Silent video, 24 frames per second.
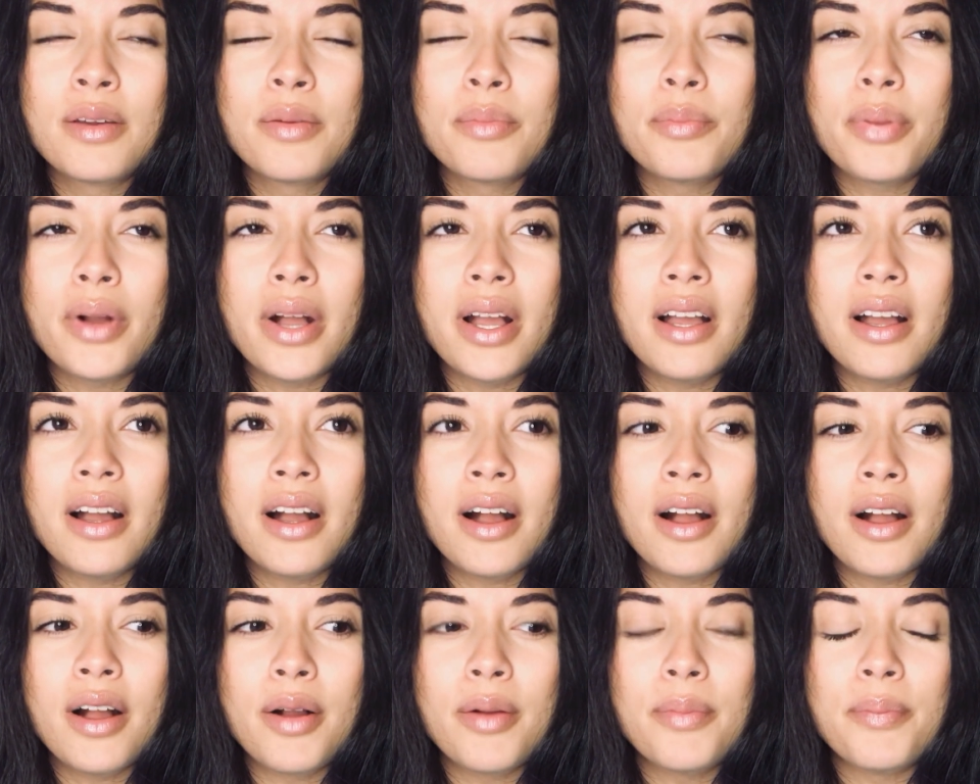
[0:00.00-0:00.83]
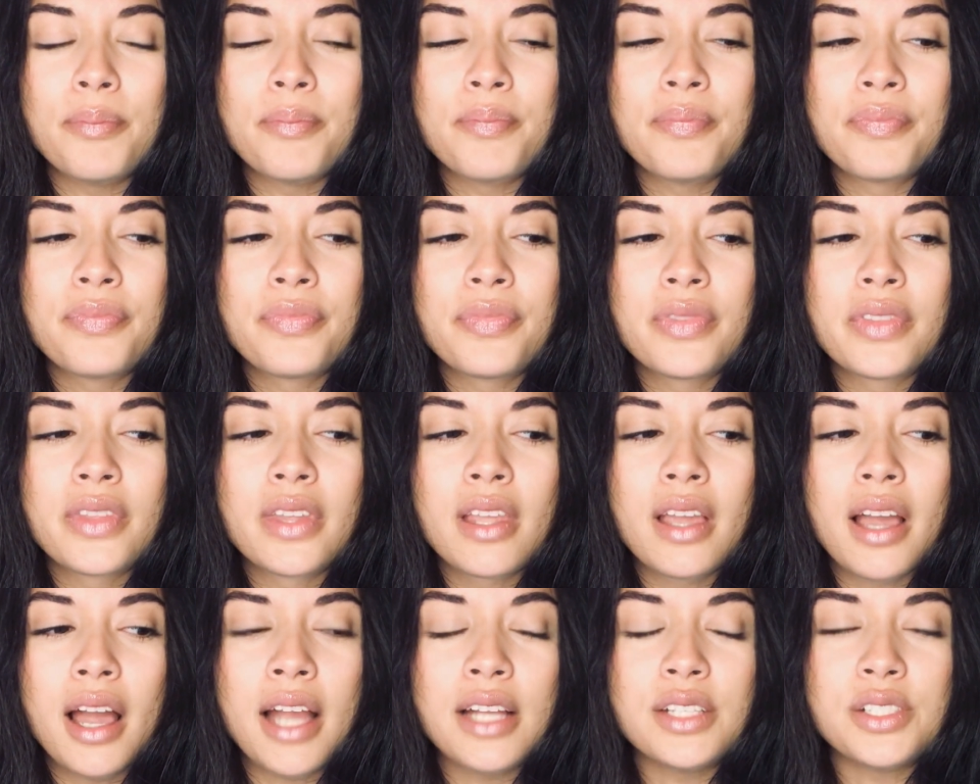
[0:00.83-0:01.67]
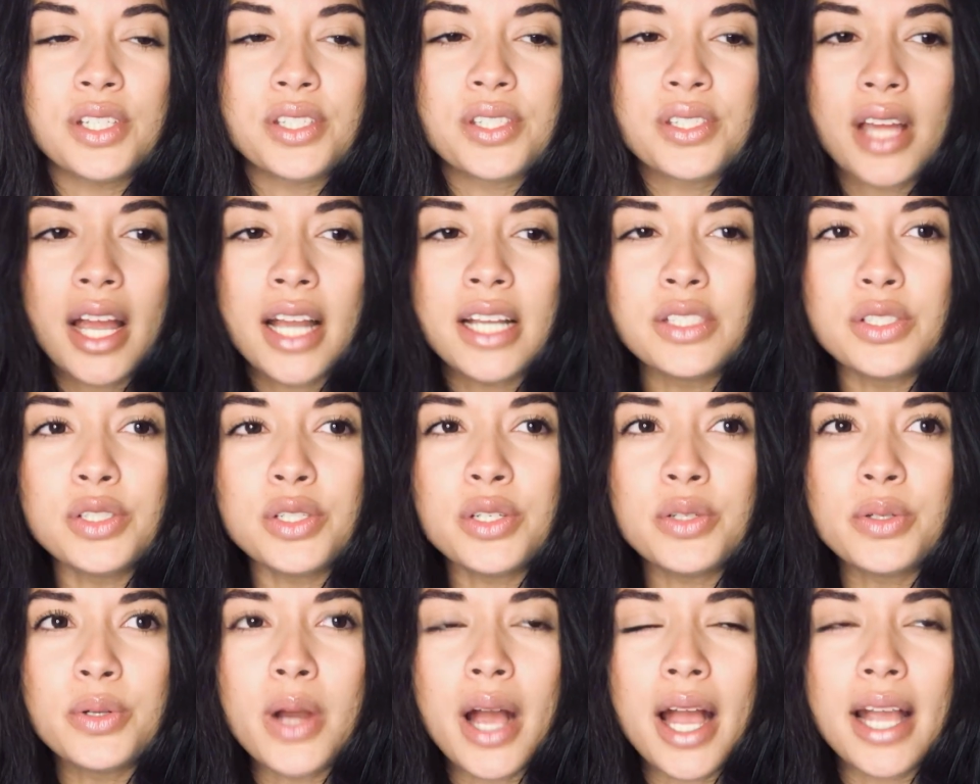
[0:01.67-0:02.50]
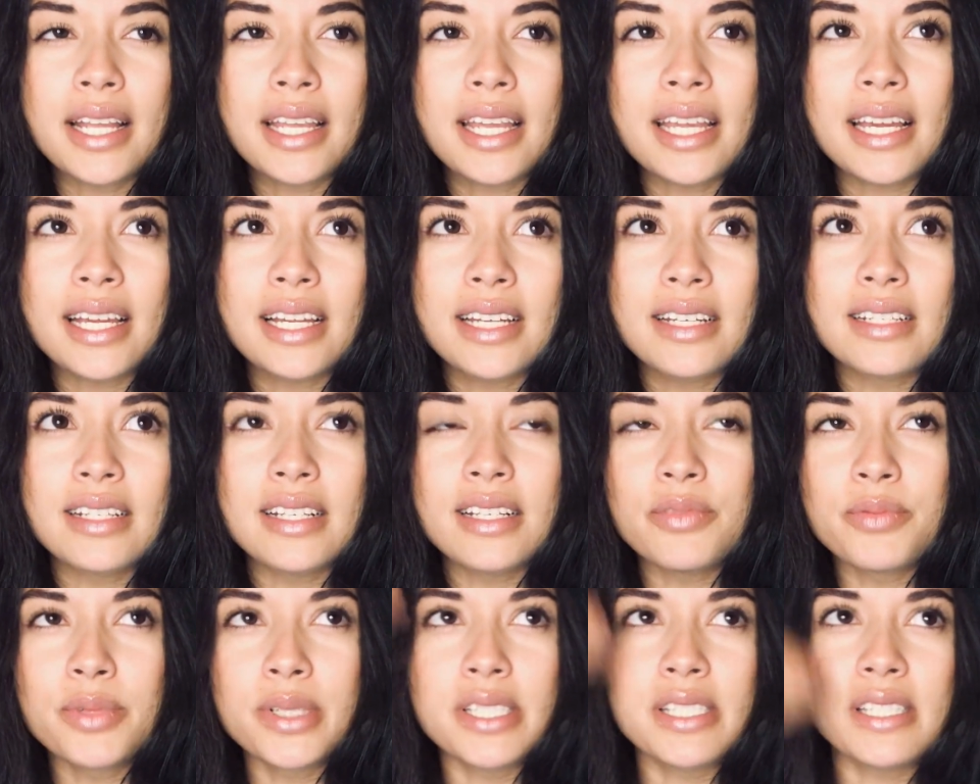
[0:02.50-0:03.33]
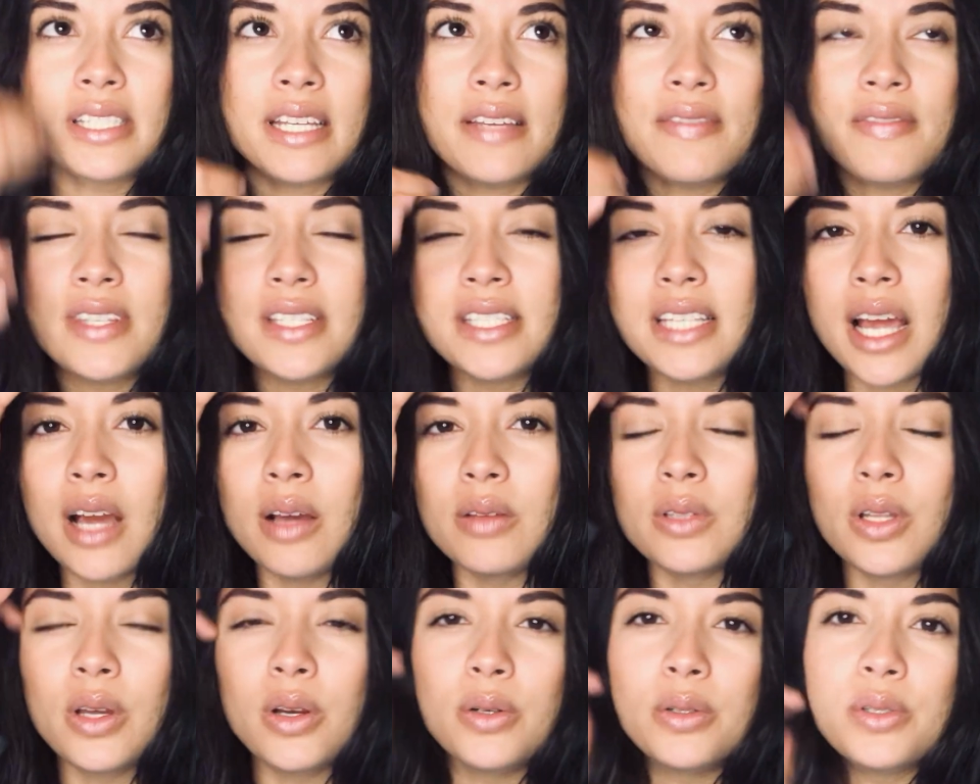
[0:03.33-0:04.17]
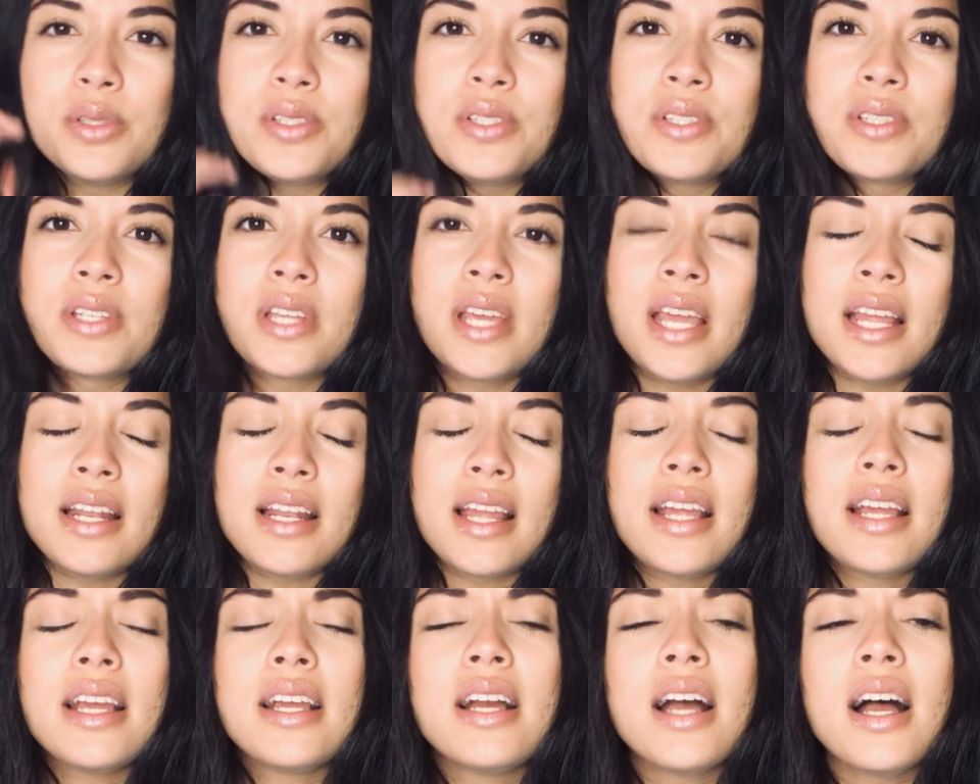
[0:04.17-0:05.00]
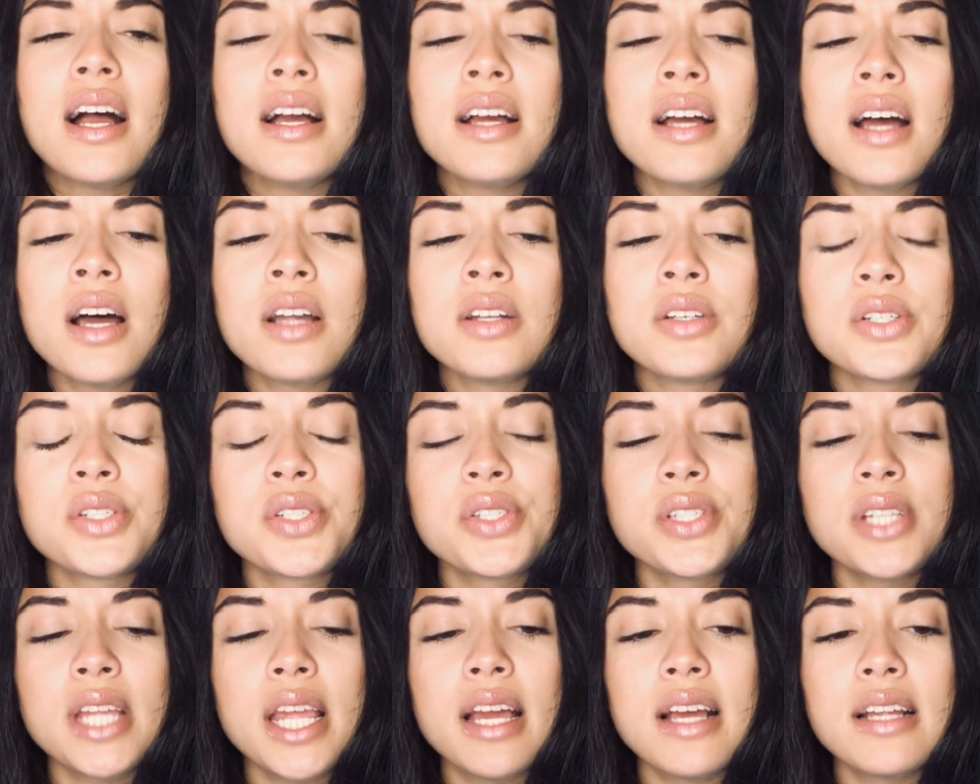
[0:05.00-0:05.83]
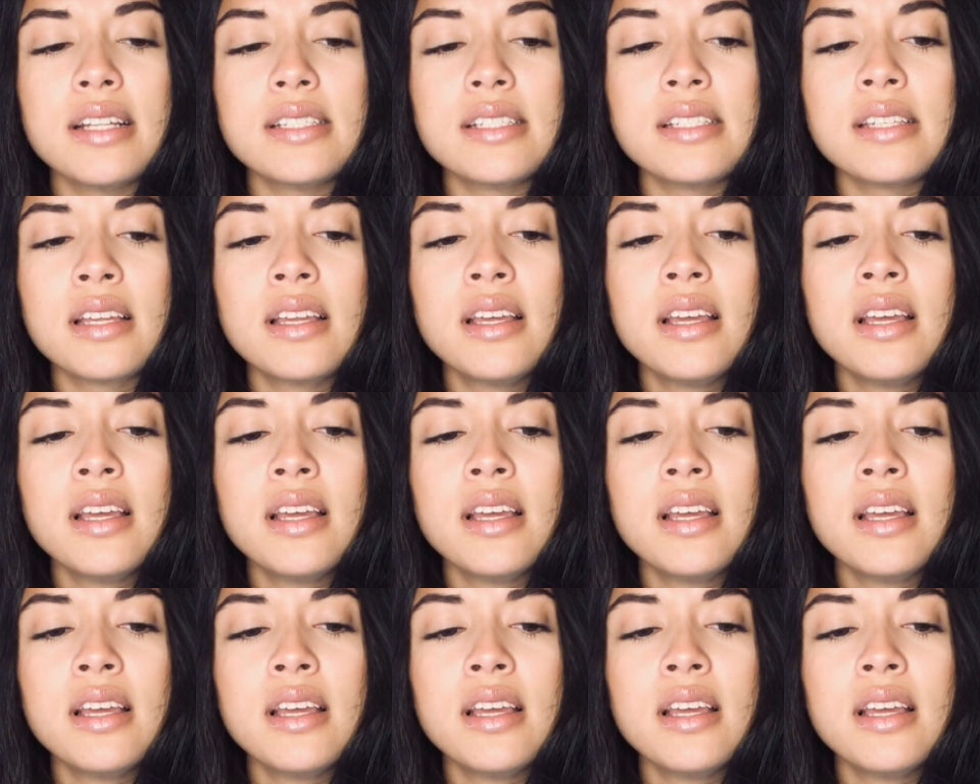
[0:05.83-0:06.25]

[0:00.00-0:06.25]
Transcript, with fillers: But um, I just, I do, I can receive the downloads, and I, I understand